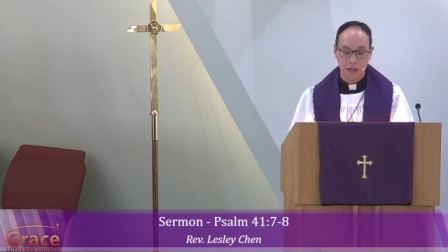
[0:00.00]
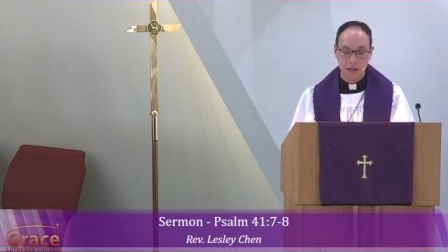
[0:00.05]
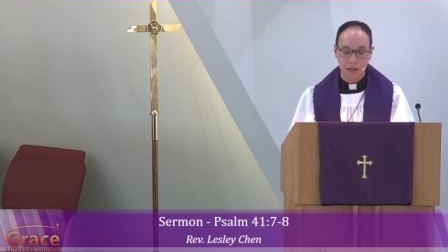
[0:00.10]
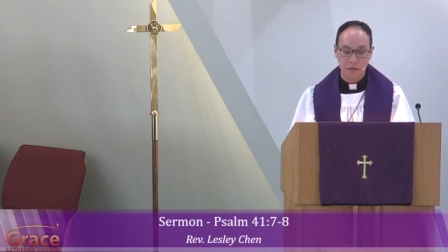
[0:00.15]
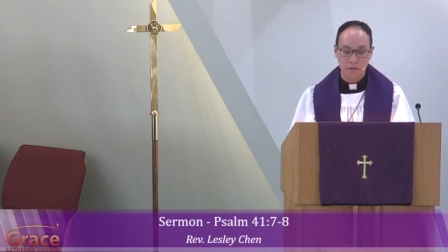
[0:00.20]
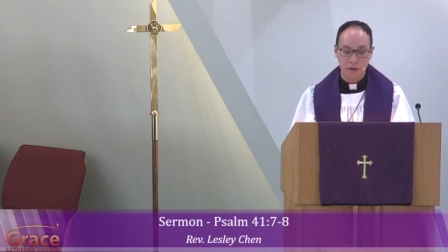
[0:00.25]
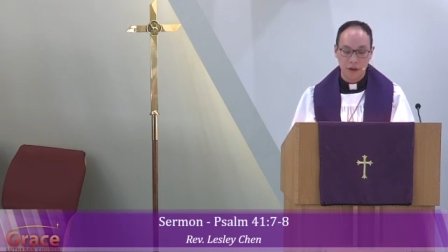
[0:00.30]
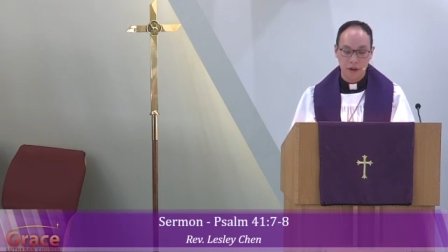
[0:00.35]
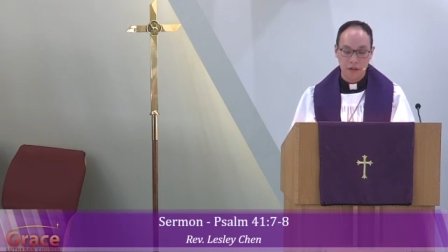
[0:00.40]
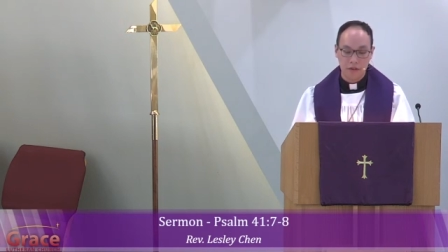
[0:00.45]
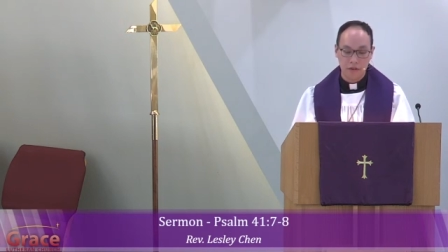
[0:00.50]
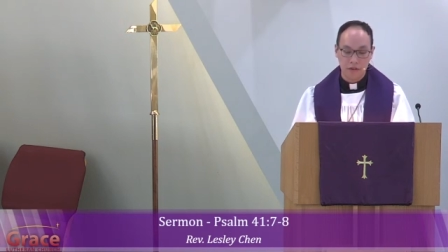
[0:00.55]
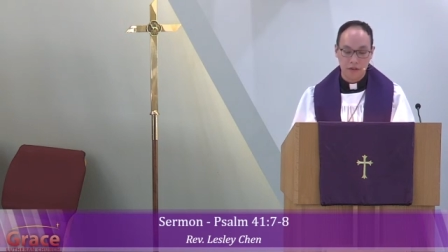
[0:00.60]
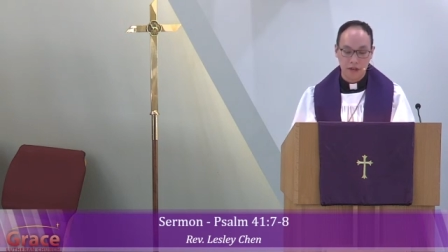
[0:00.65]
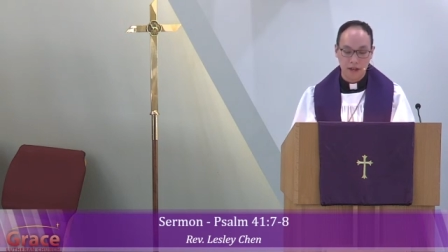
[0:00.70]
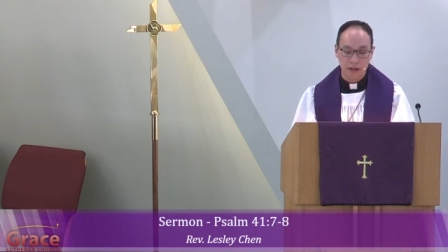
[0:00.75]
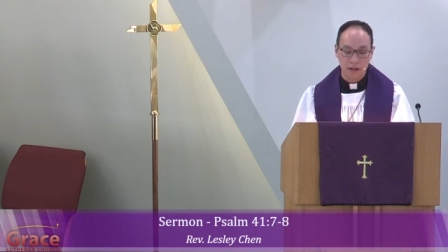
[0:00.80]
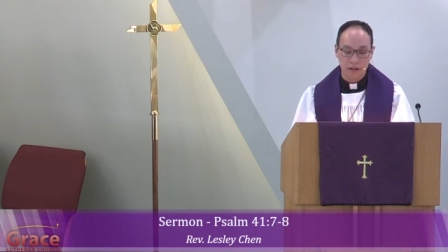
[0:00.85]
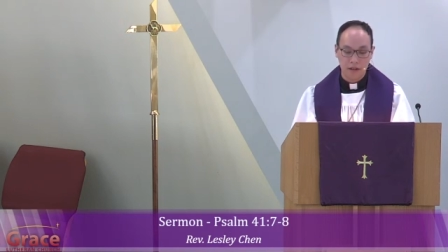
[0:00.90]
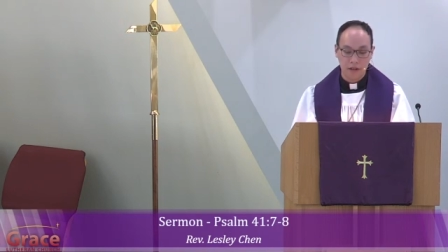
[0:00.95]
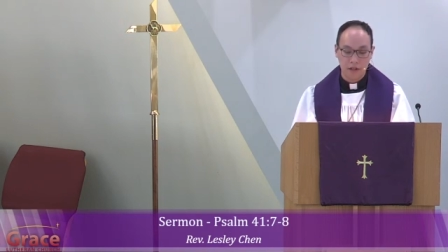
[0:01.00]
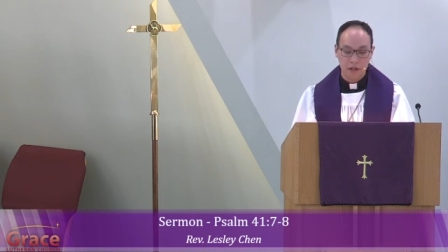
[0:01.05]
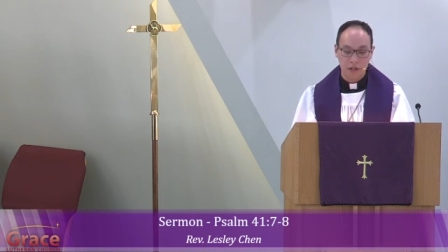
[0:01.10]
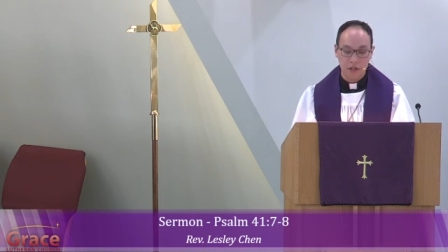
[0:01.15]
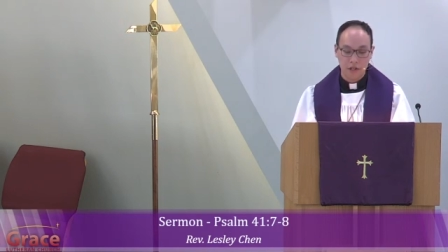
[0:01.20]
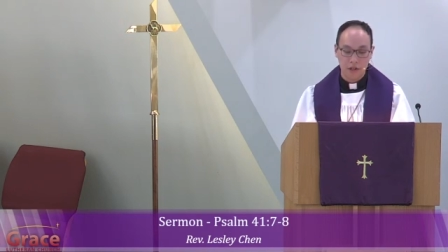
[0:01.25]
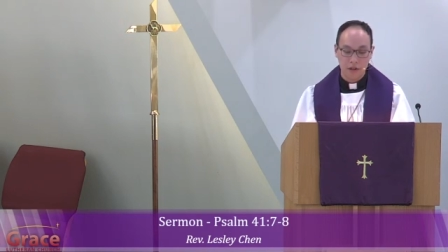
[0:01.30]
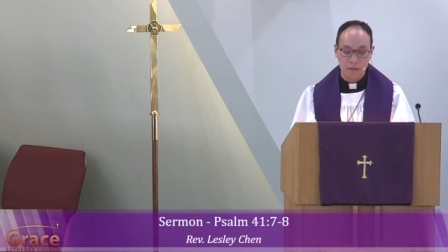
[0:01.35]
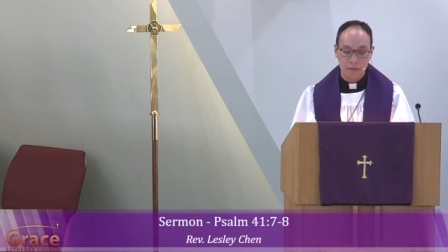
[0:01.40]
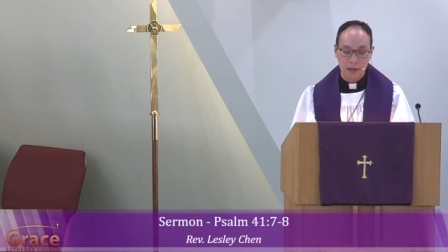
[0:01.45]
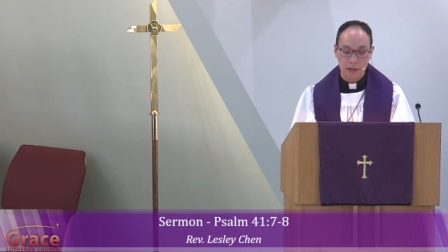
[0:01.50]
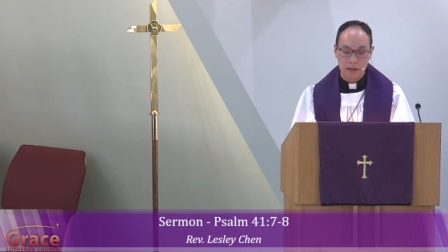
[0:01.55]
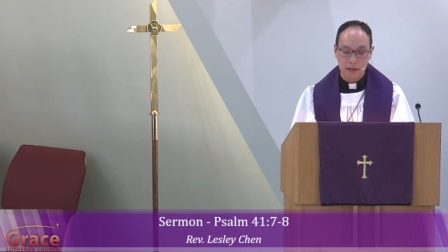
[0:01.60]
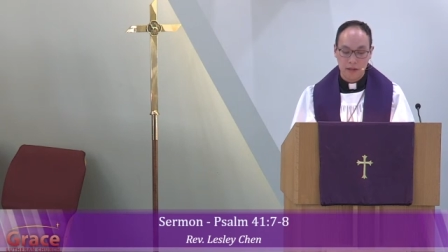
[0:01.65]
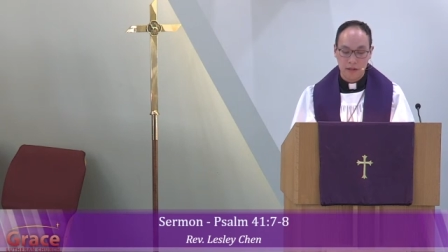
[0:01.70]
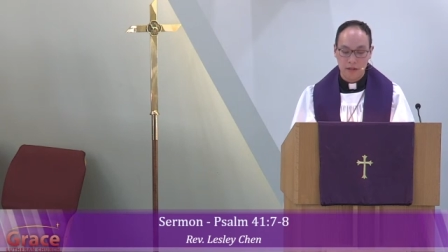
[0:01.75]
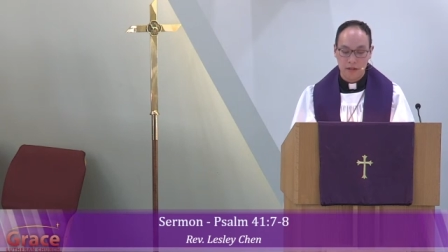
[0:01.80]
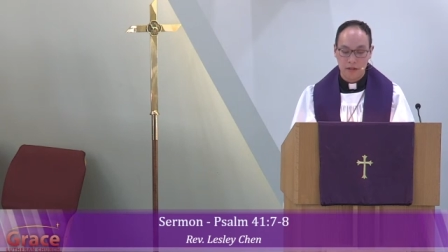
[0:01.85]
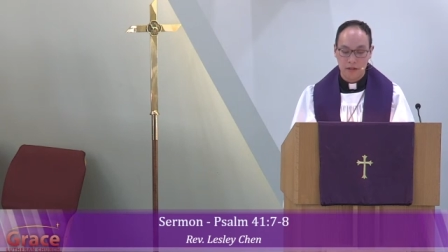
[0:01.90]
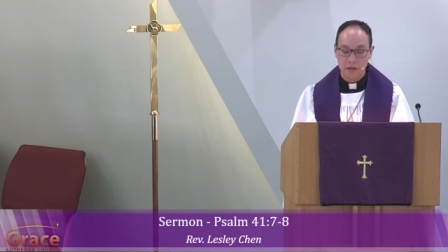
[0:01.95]
the father that she had made
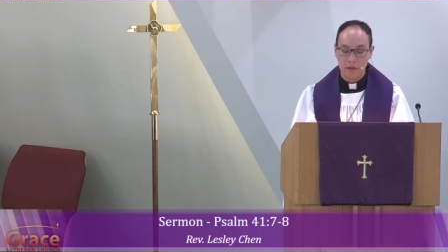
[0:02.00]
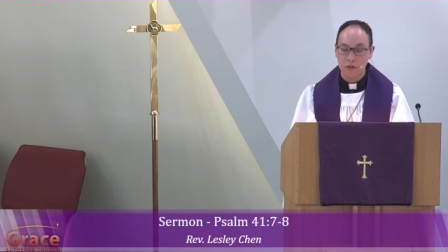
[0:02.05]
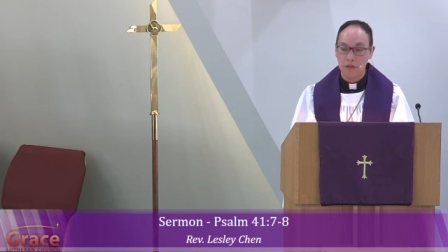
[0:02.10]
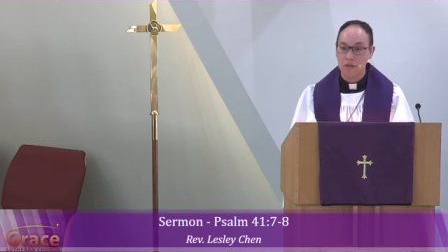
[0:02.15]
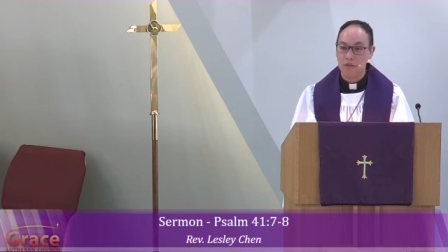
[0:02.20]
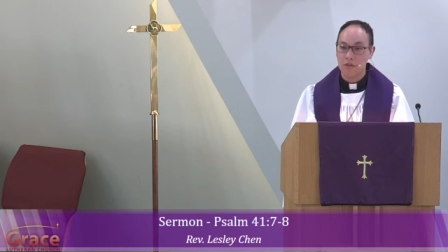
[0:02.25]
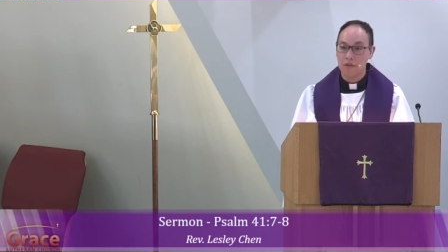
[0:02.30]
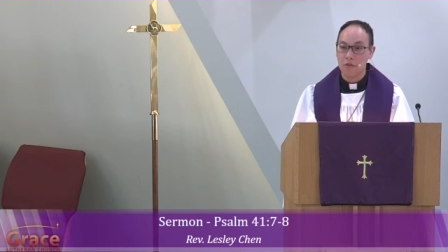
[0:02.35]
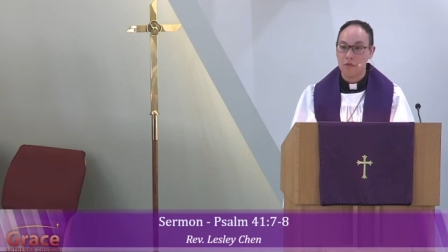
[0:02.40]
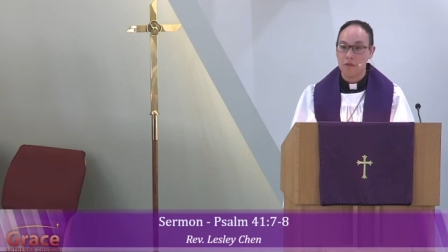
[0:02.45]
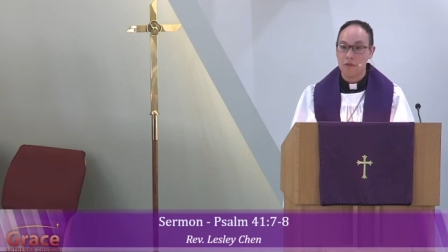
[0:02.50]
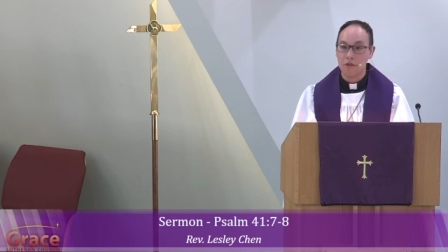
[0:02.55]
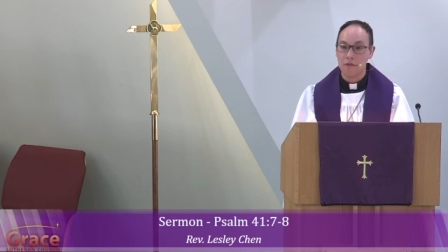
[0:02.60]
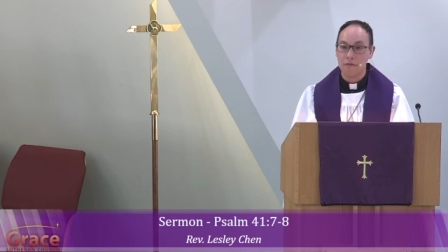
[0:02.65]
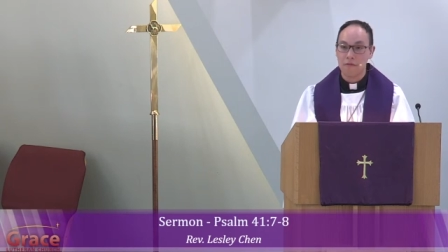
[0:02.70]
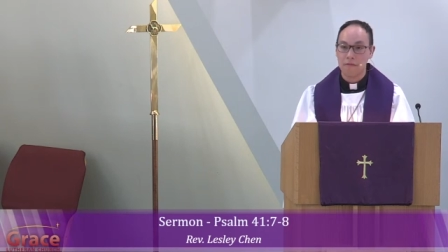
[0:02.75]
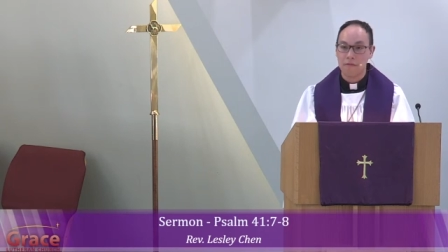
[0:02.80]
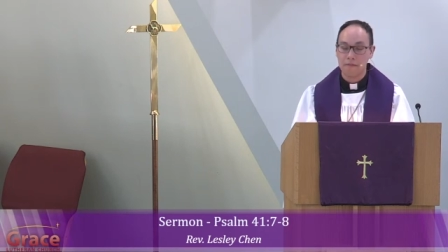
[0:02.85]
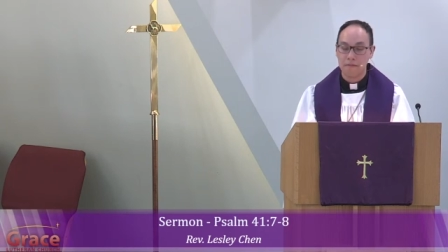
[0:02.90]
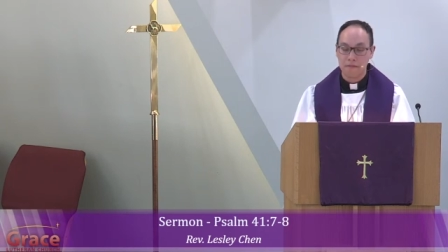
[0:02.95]
it to the school.